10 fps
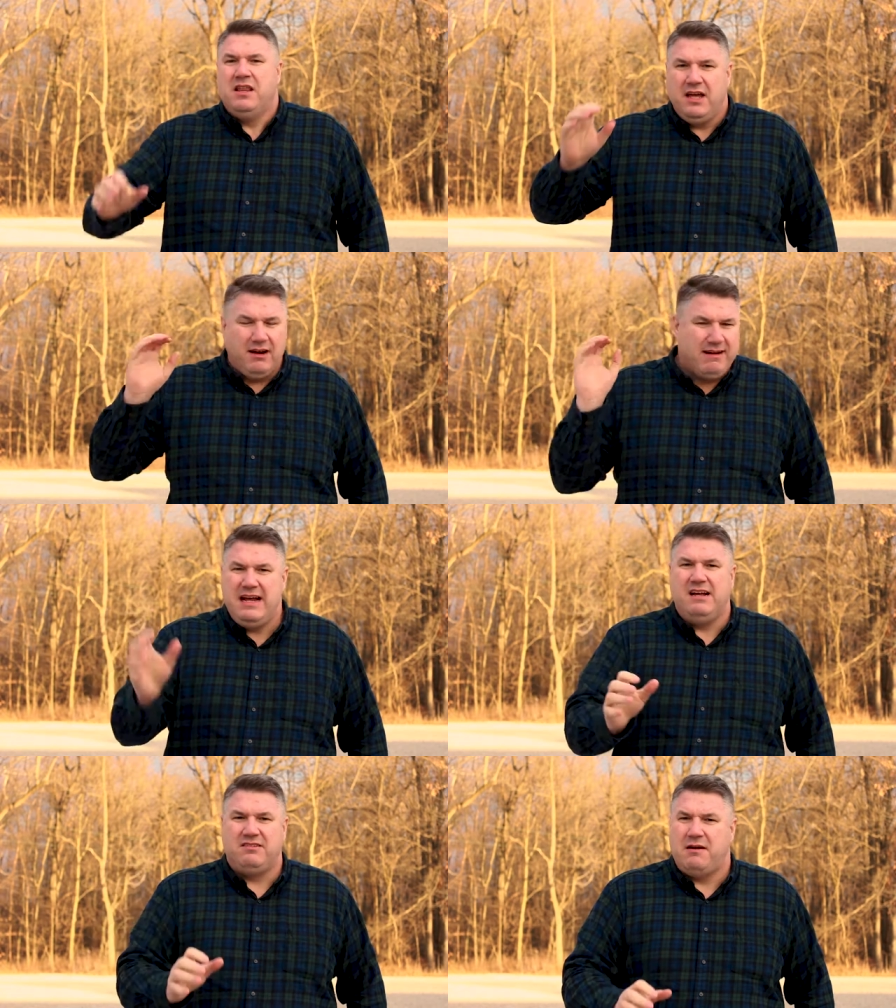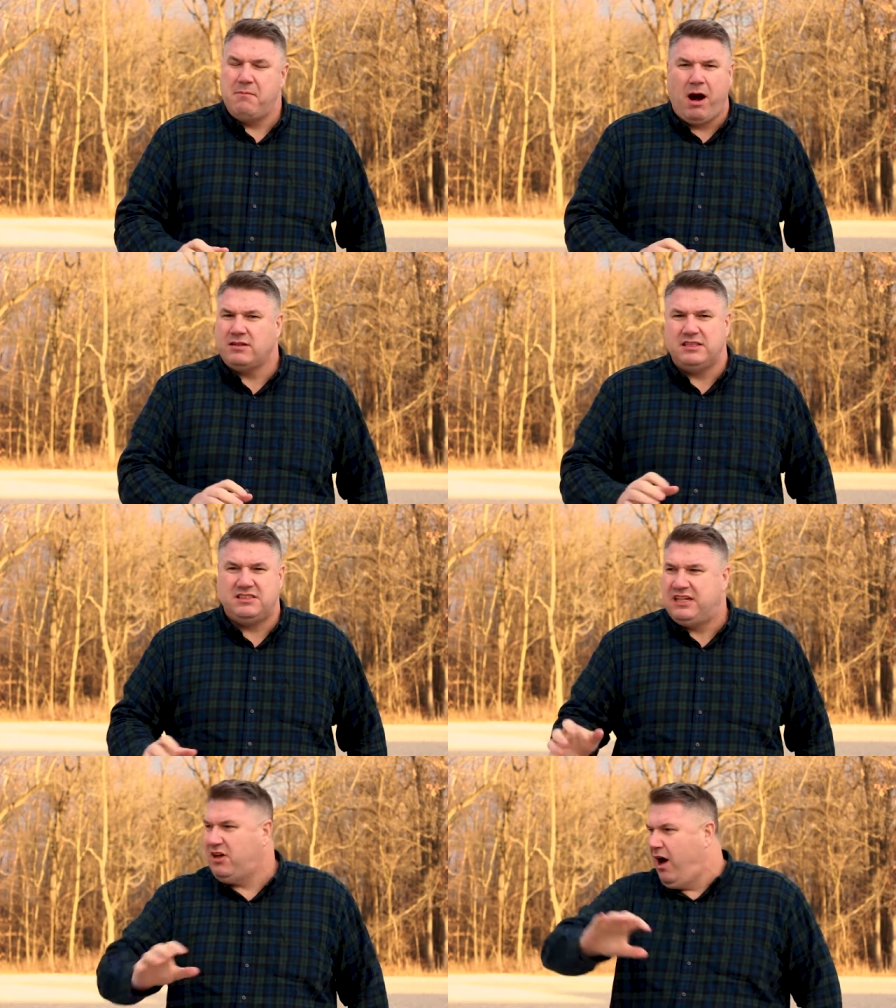There is
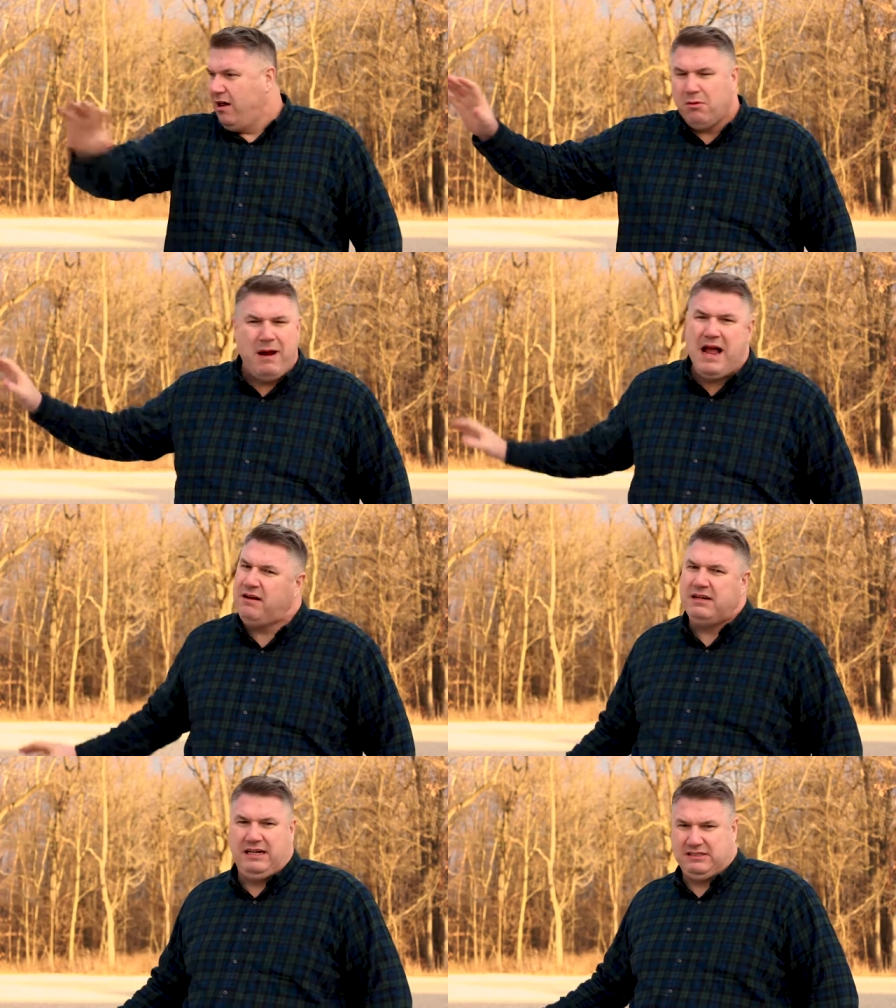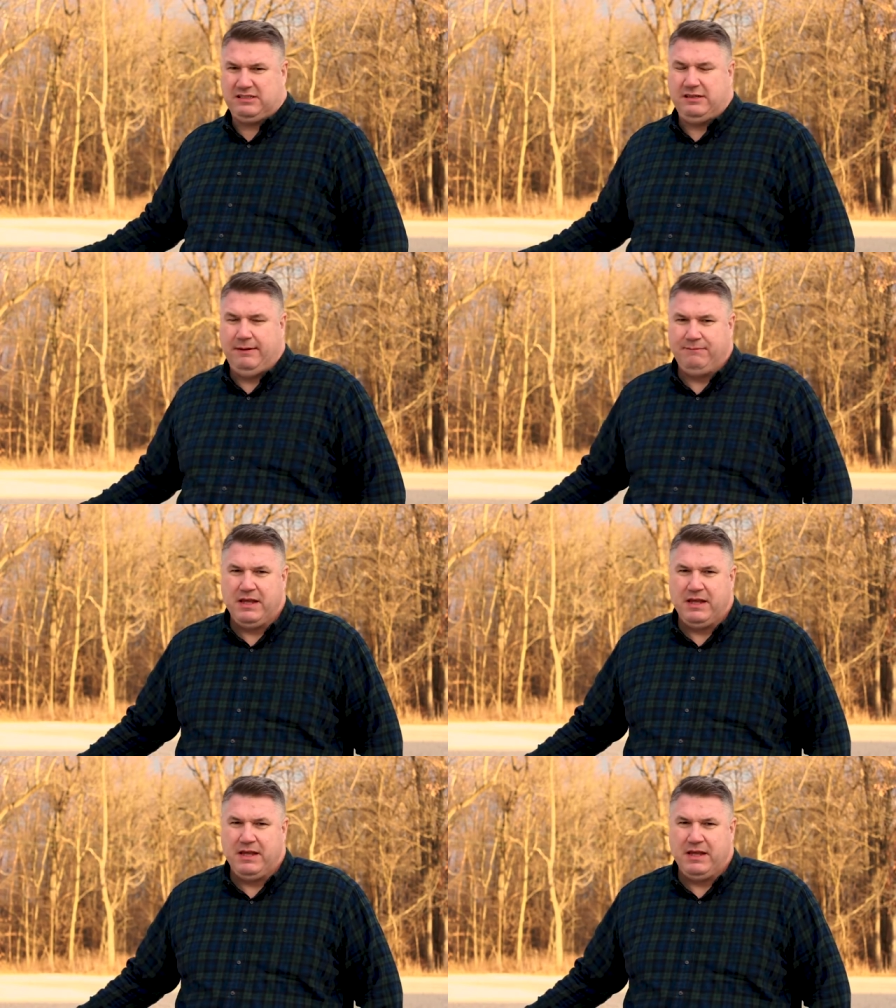emergencies all around us,